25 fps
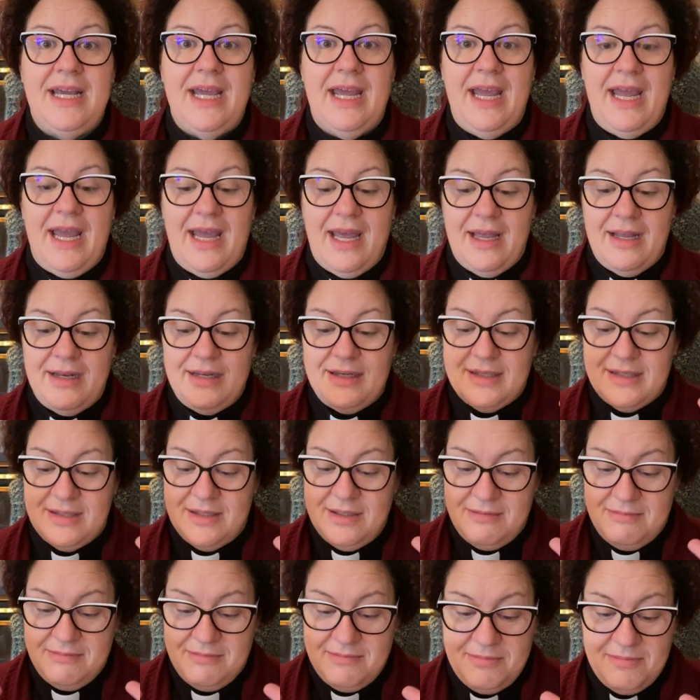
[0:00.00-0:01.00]
and
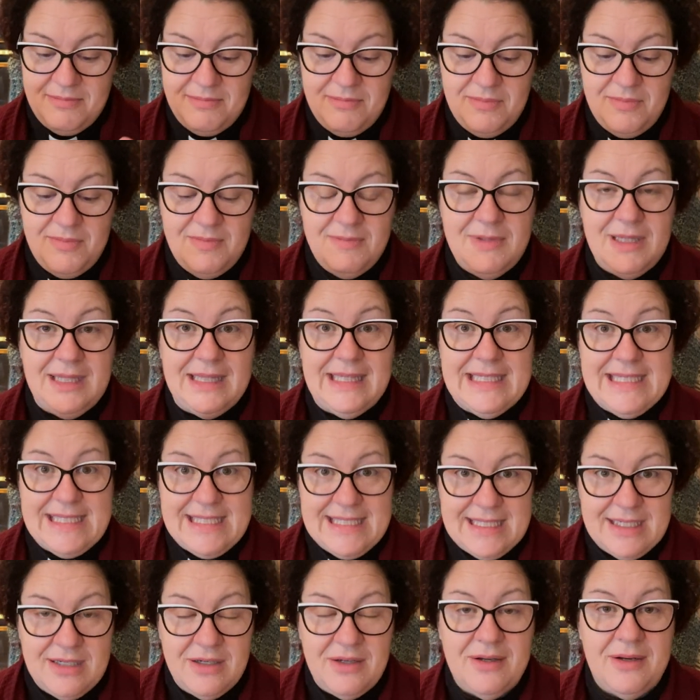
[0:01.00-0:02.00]

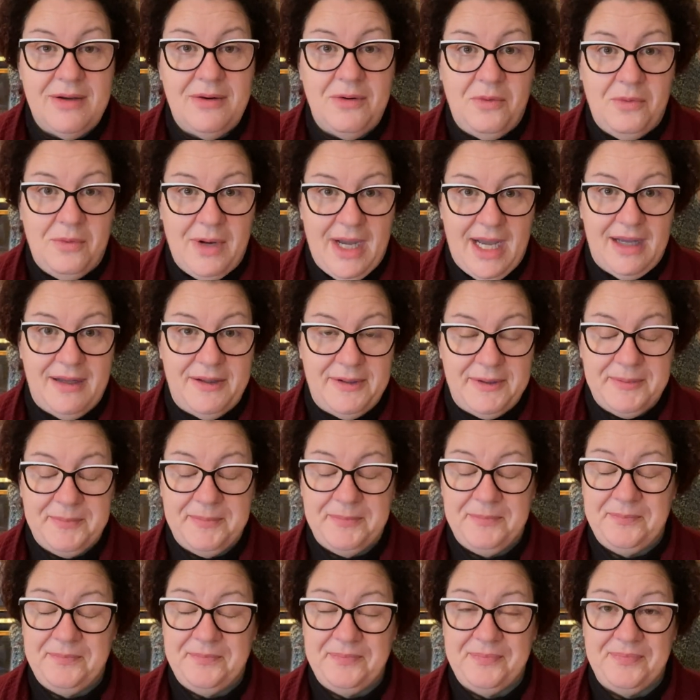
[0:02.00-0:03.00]
listen well.
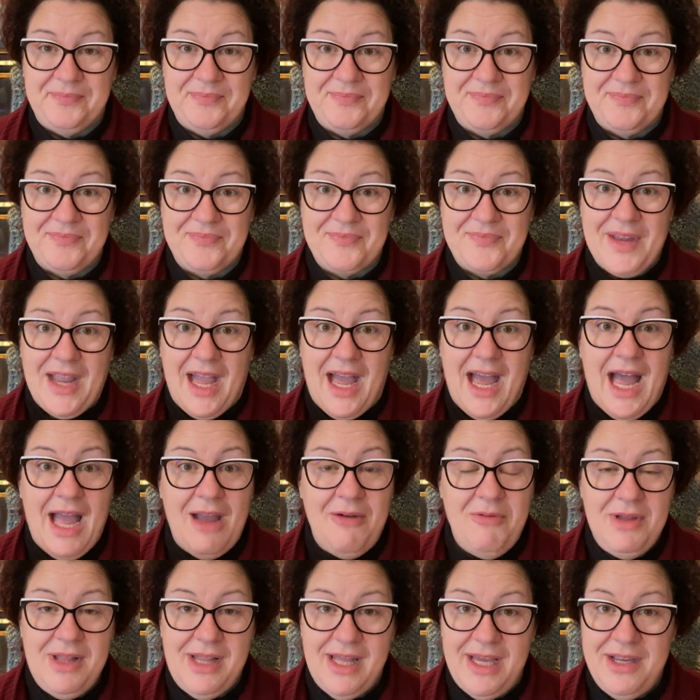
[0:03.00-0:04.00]
I
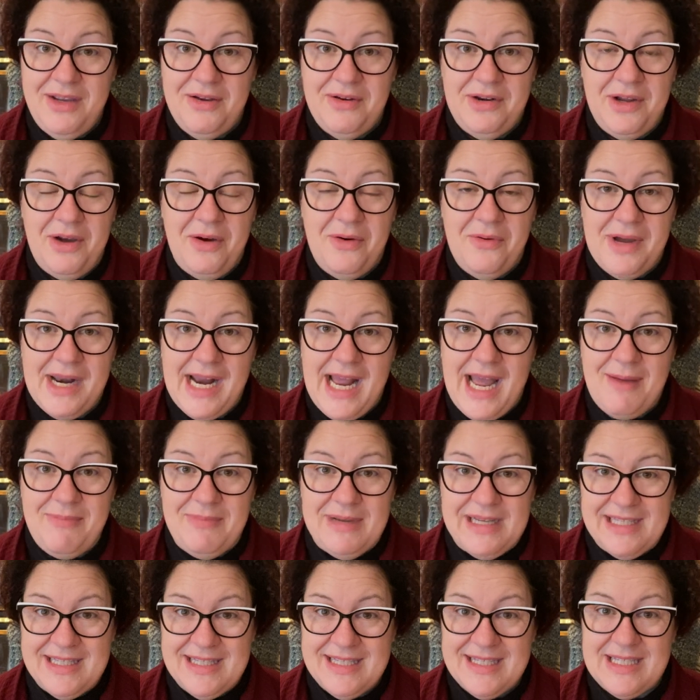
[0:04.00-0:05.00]
will let you know what
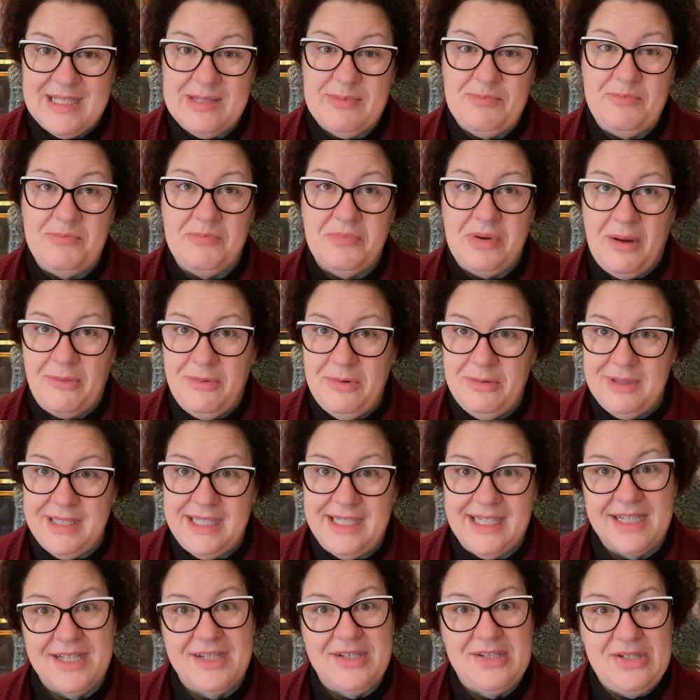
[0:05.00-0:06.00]
happens, probably
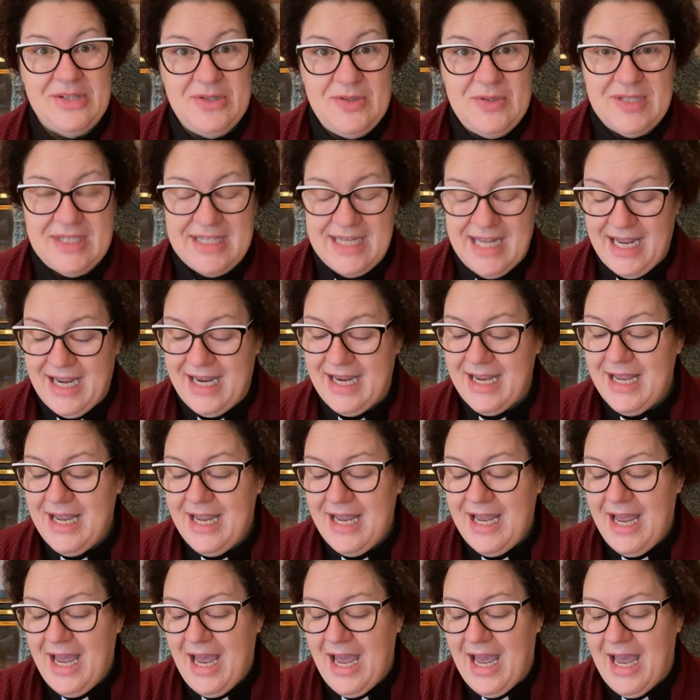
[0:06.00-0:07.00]
next Tuesday.
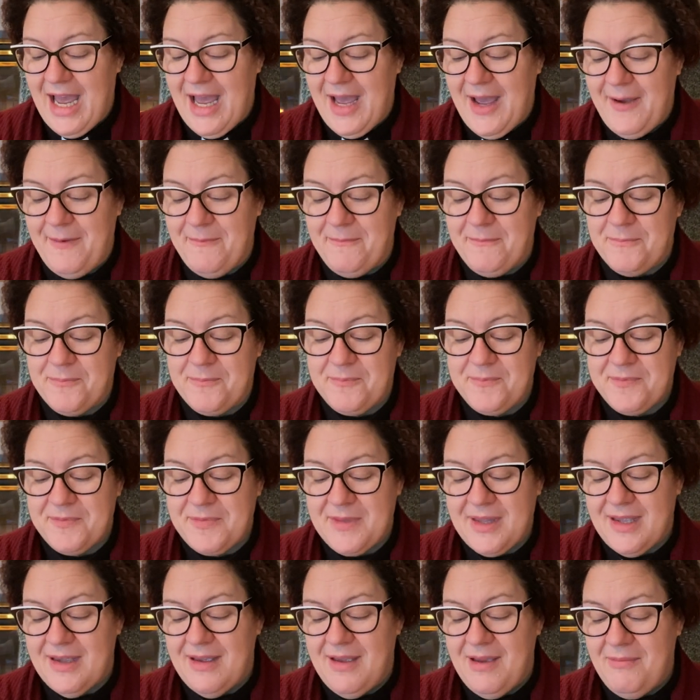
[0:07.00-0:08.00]

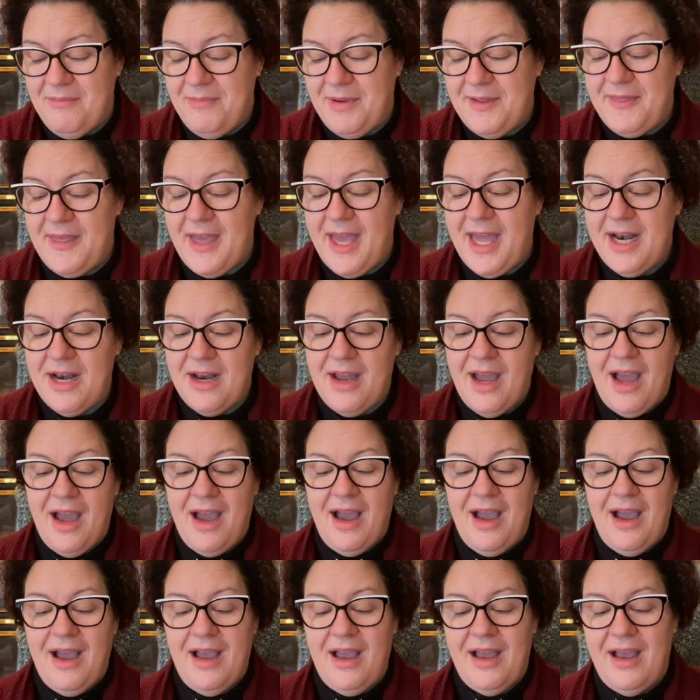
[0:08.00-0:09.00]
But then
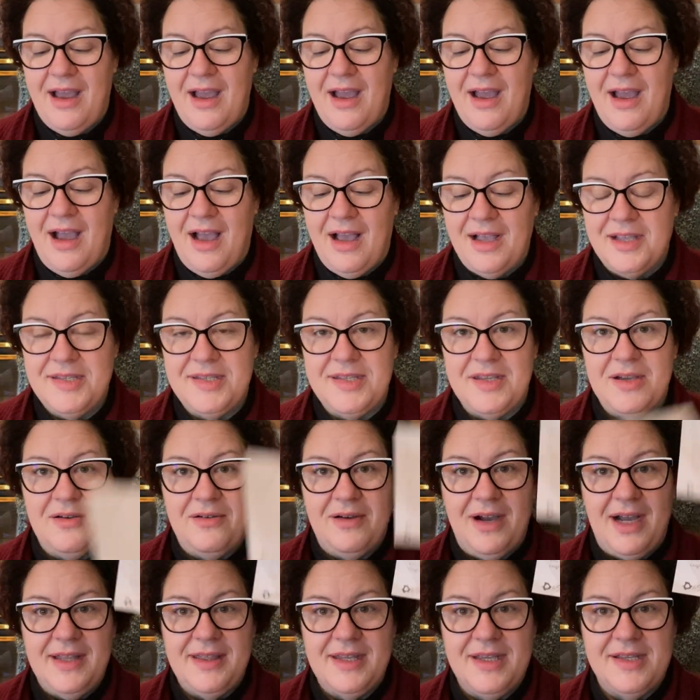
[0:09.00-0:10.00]
also
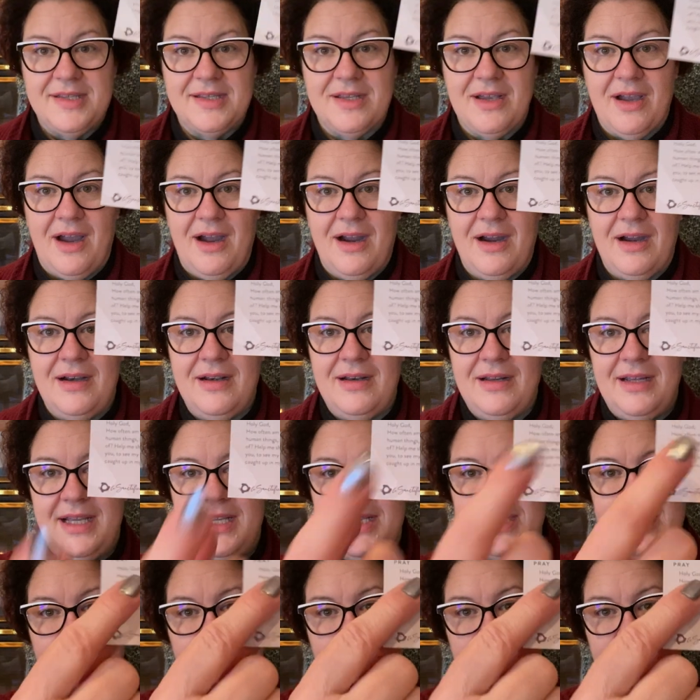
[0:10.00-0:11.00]
on this card
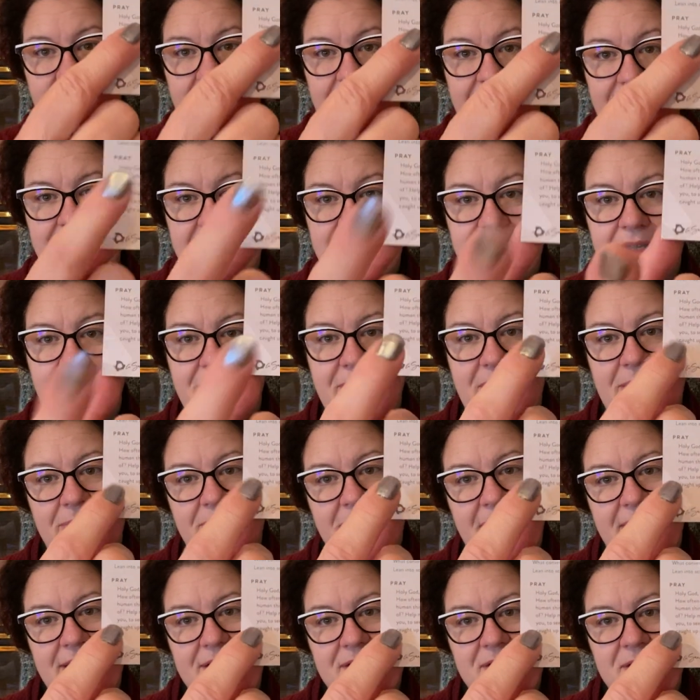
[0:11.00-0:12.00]
is a prayer. So I'm going to
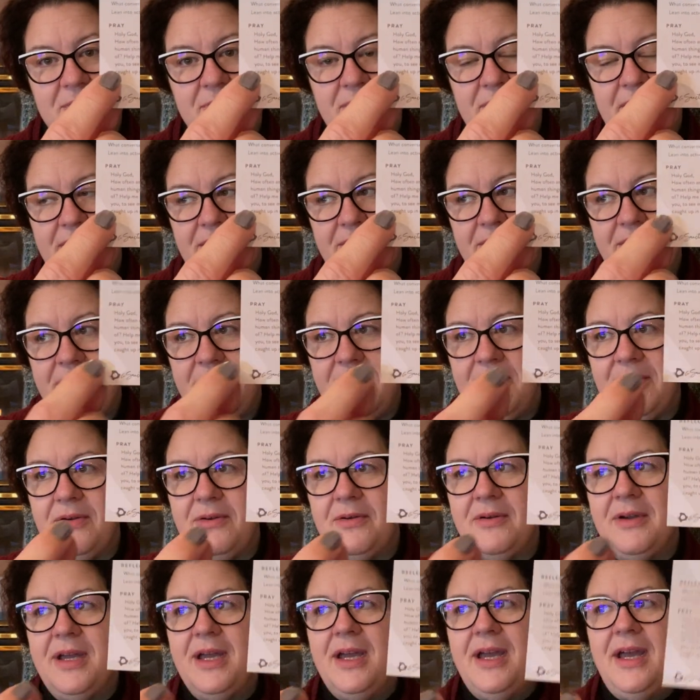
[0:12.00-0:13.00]
pray this prayer with
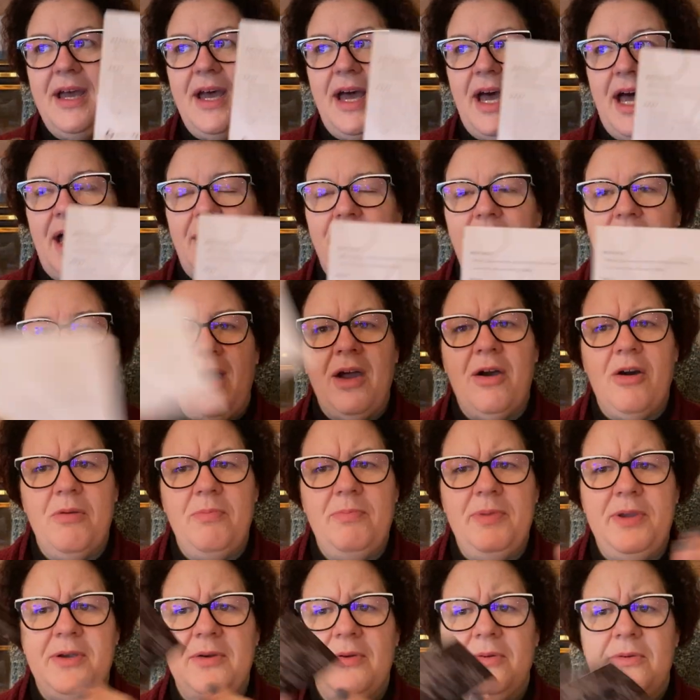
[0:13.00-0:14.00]
you. I
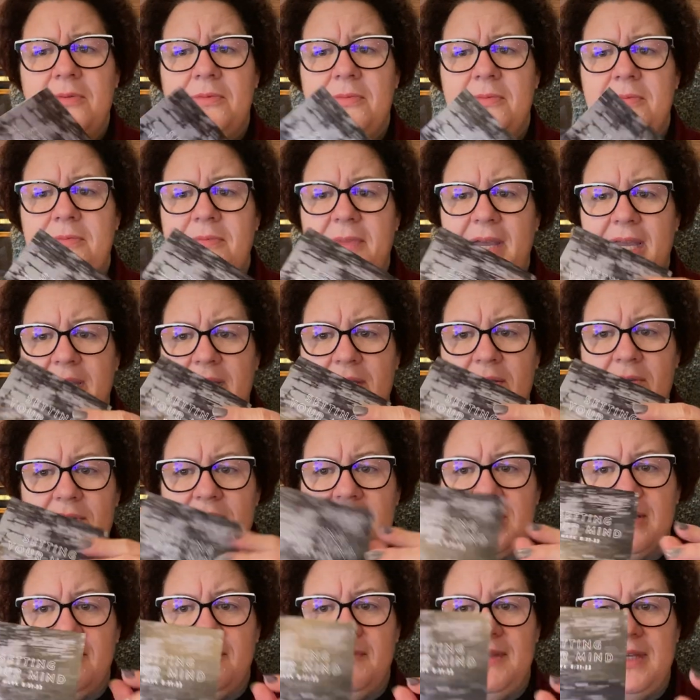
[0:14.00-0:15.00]
hope you make
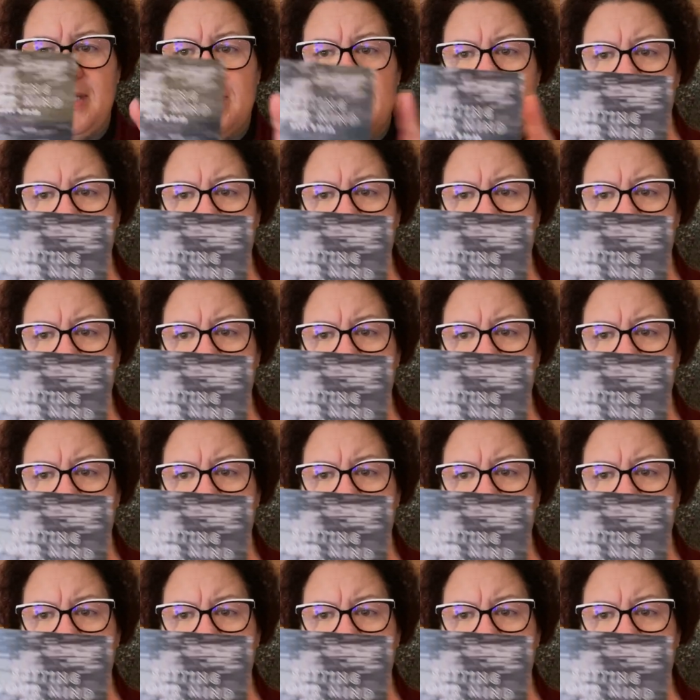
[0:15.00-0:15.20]
use of these